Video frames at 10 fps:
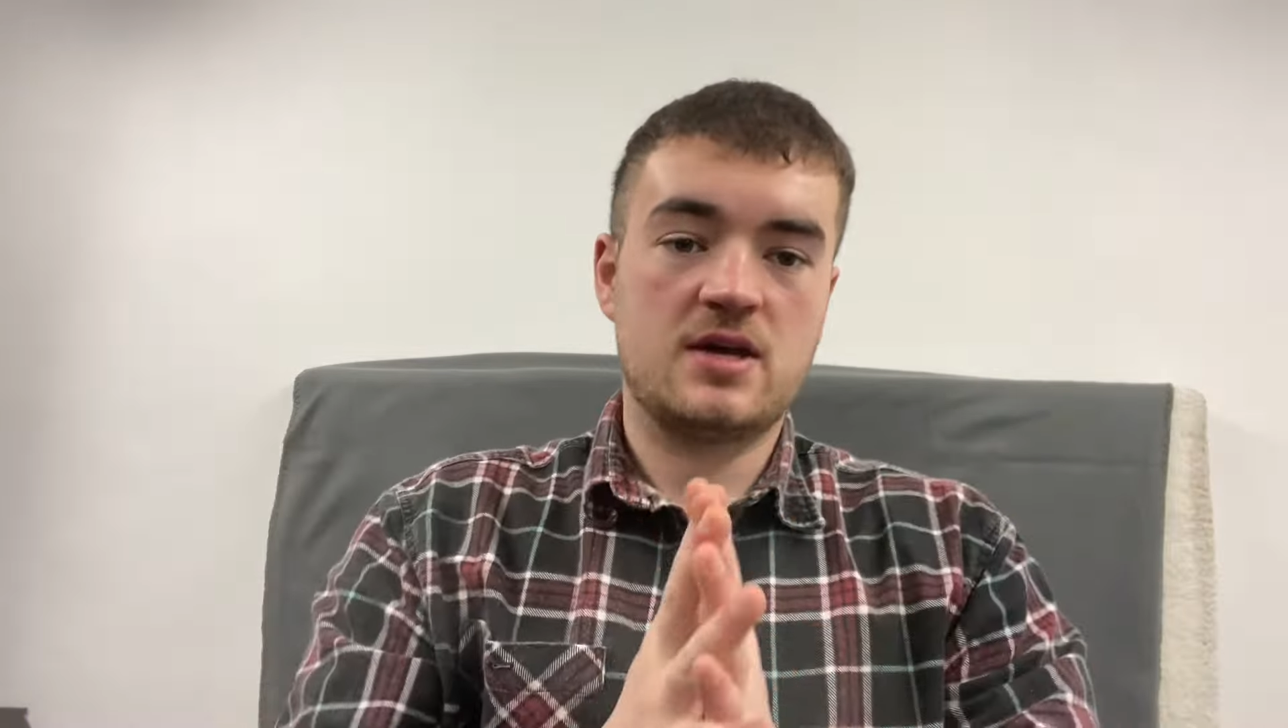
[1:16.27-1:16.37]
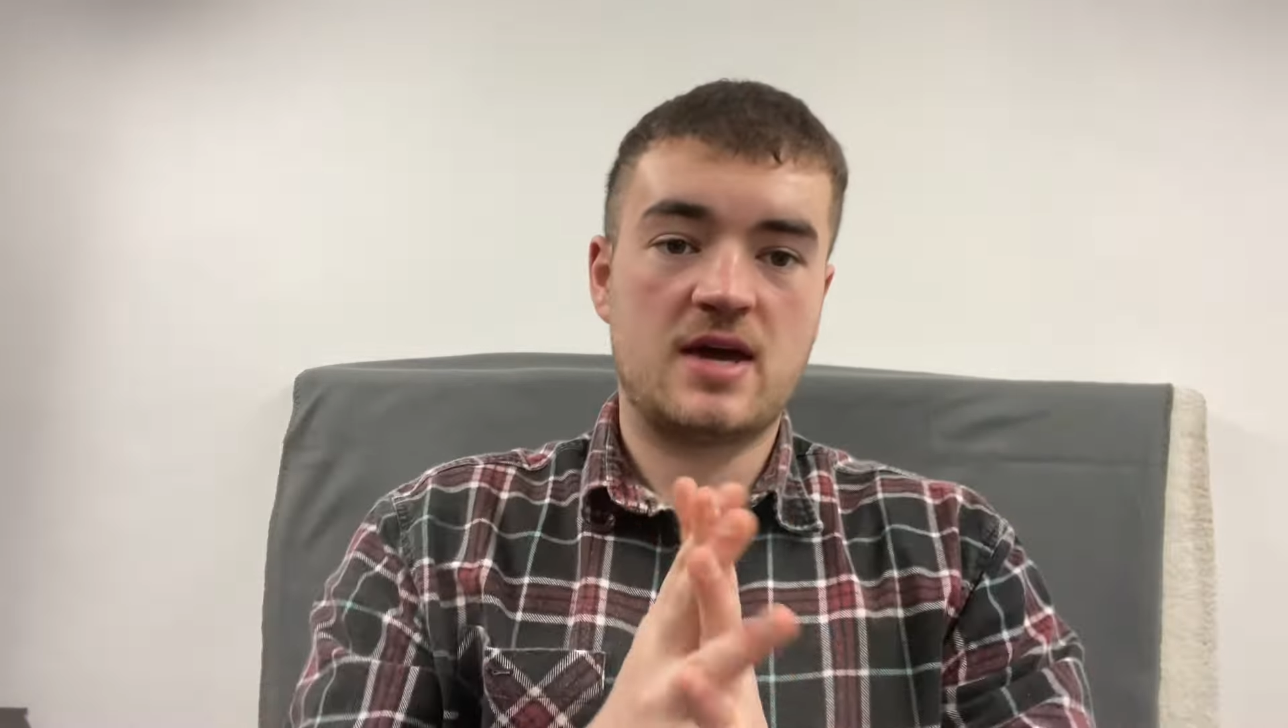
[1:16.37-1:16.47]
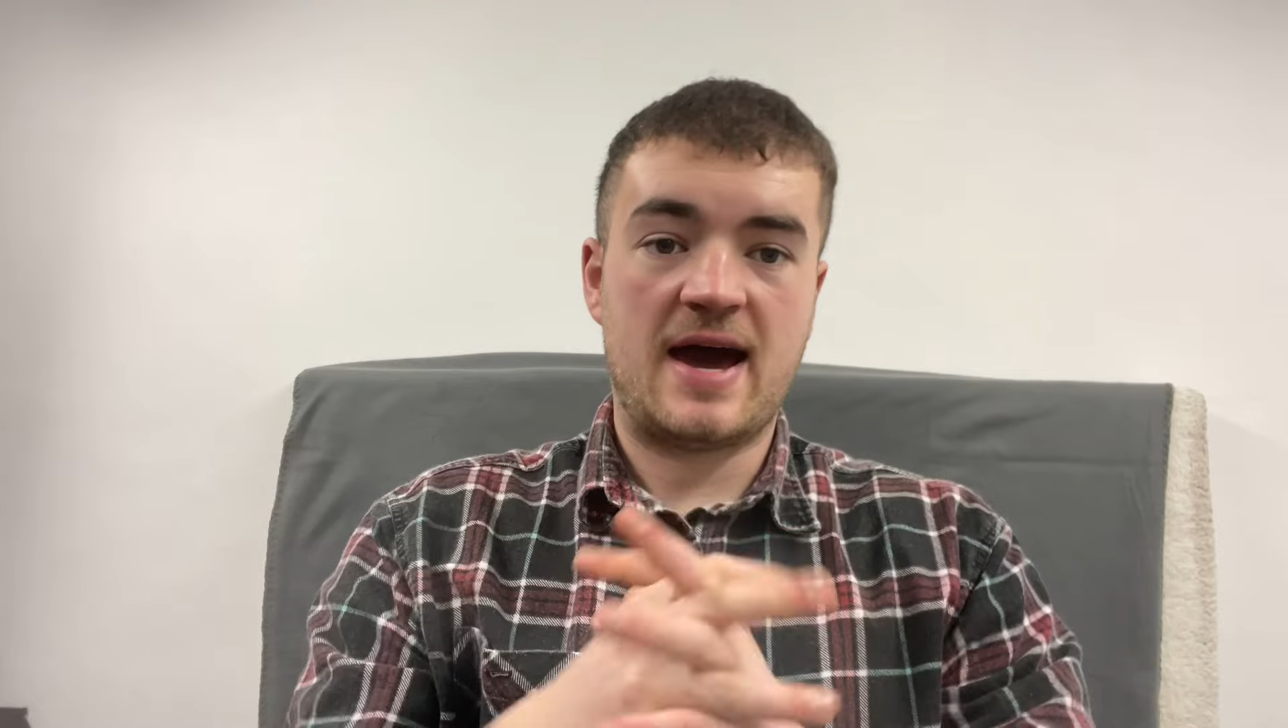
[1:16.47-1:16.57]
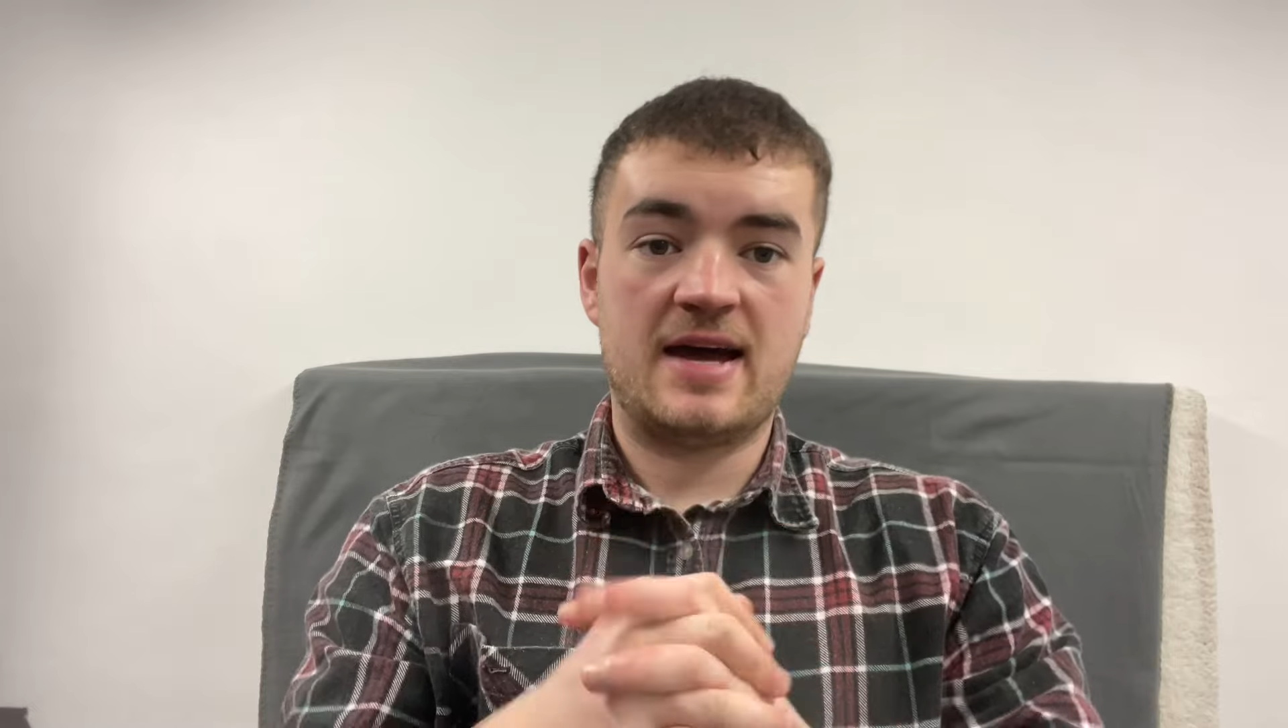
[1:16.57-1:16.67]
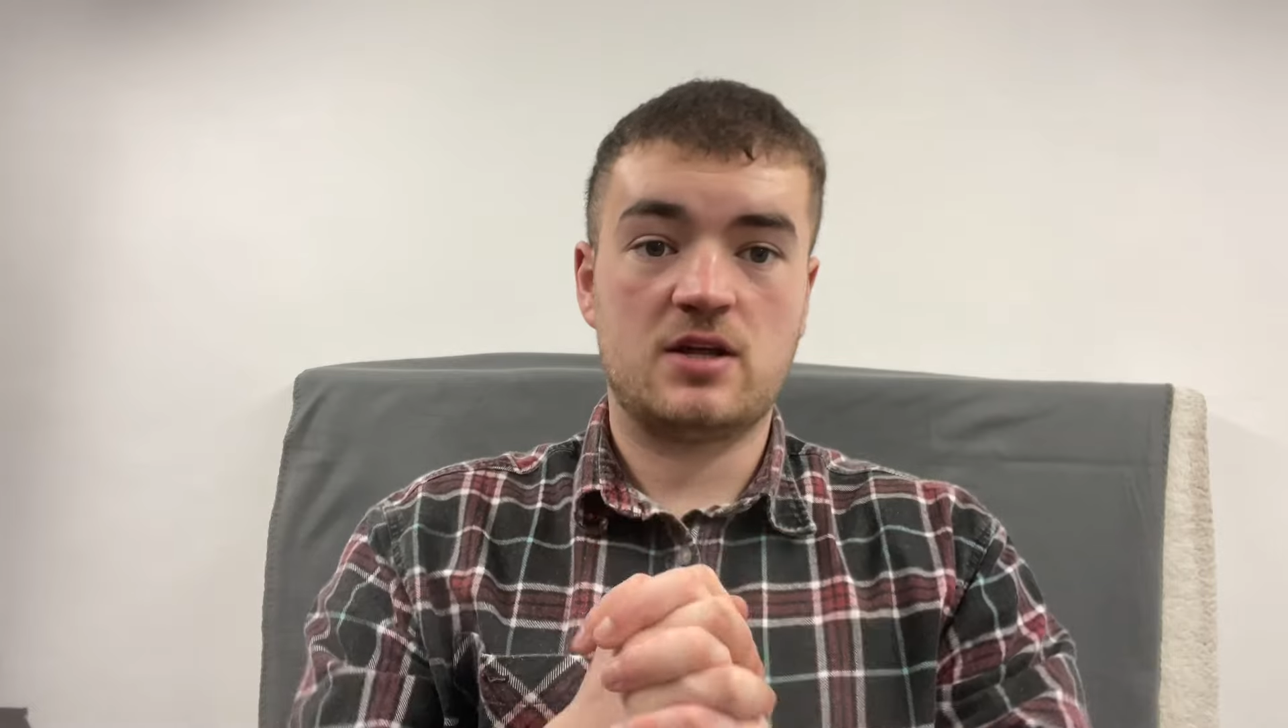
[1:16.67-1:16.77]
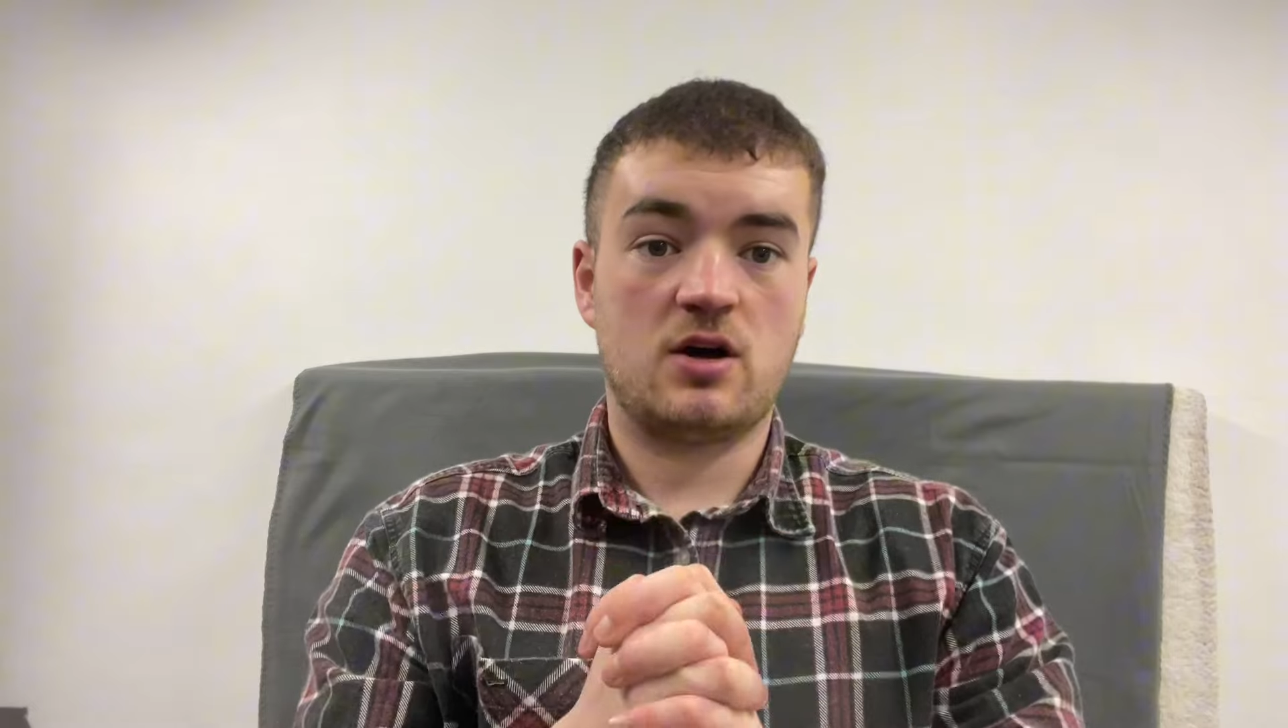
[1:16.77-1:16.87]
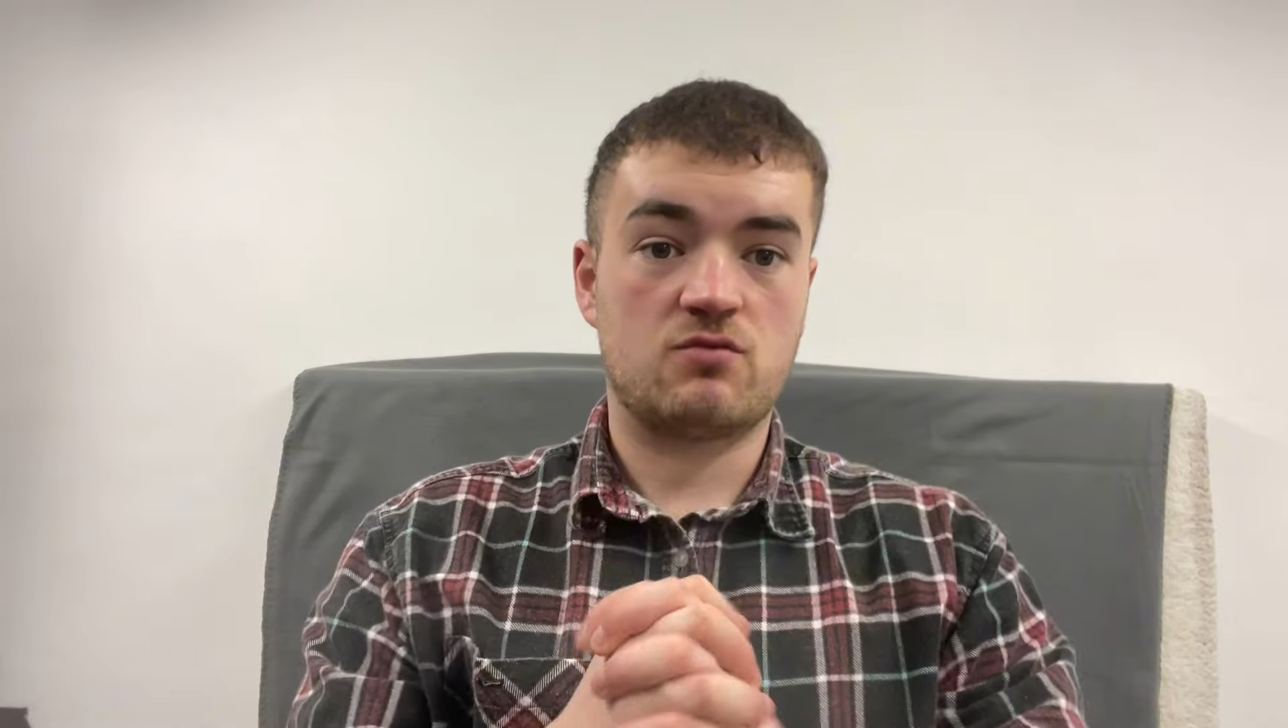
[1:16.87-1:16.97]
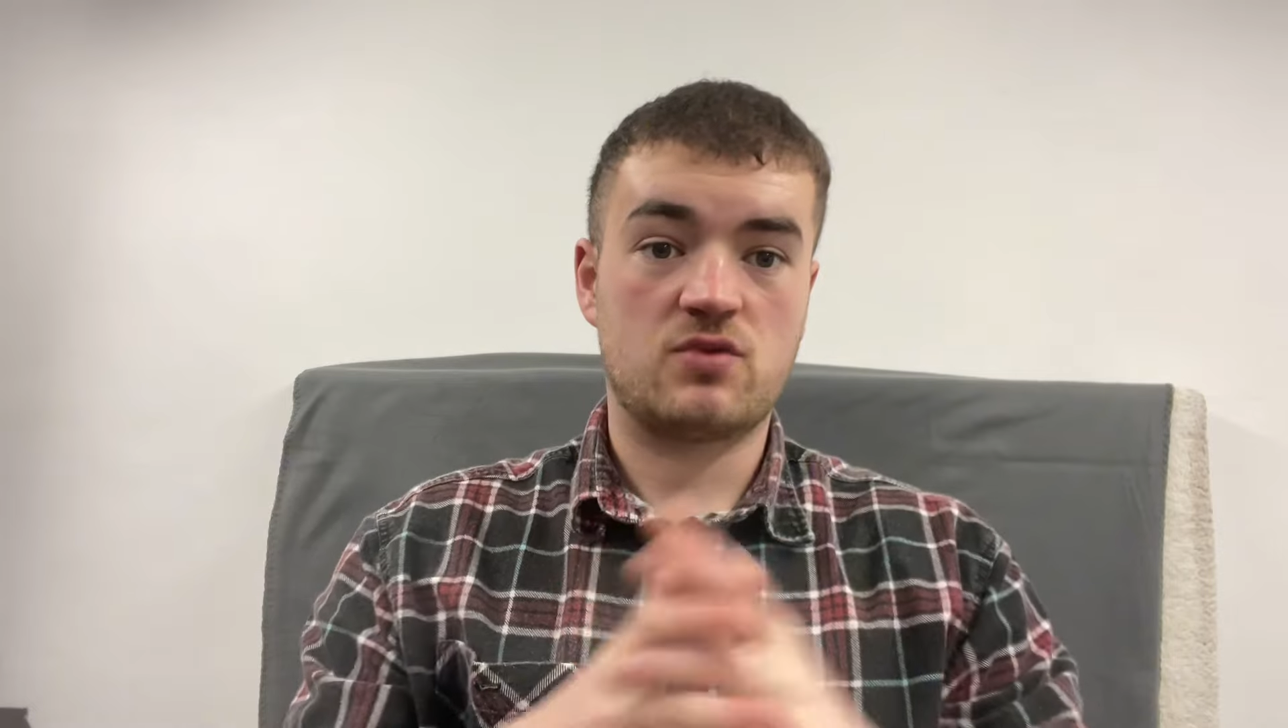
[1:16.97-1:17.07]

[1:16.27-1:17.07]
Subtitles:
I've